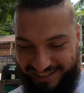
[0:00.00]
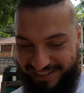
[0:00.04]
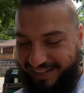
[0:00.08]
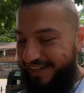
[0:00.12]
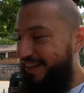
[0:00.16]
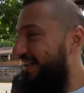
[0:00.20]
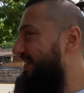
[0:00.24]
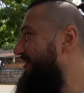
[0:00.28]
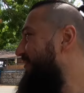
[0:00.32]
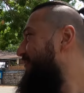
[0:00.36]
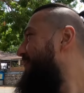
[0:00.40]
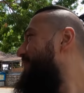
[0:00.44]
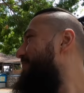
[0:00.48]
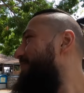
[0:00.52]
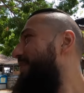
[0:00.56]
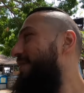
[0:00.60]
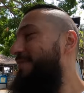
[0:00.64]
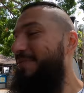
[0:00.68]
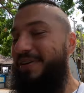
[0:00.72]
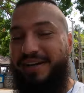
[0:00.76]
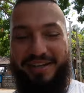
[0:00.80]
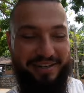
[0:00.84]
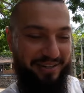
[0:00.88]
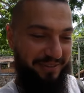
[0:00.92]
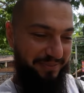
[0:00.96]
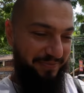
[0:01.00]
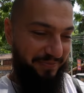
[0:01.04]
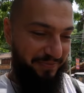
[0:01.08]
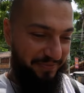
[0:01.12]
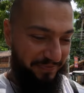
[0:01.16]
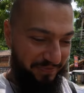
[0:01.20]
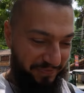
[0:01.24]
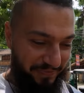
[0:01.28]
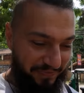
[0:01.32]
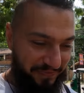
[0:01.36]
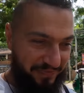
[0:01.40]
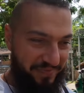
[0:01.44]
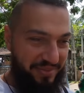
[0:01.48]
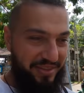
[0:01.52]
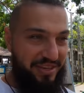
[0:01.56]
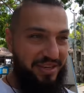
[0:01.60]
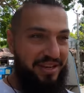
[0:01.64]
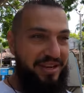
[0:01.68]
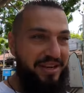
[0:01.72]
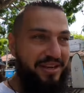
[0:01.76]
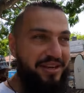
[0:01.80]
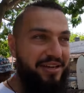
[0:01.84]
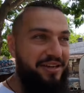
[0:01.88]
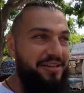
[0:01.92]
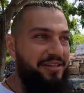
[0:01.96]
Thank you, bye bye.
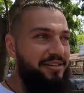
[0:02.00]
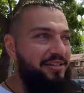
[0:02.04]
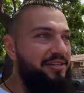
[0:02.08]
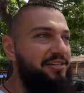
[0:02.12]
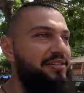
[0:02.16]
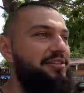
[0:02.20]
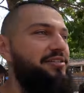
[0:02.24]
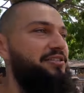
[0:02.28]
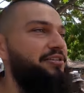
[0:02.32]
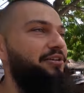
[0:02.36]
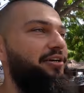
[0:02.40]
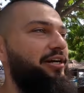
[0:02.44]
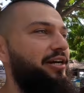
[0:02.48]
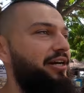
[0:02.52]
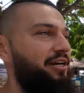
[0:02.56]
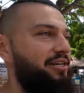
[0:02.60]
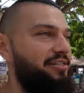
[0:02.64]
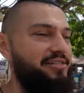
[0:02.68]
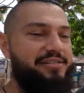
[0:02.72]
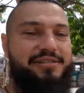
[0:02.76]
So guys,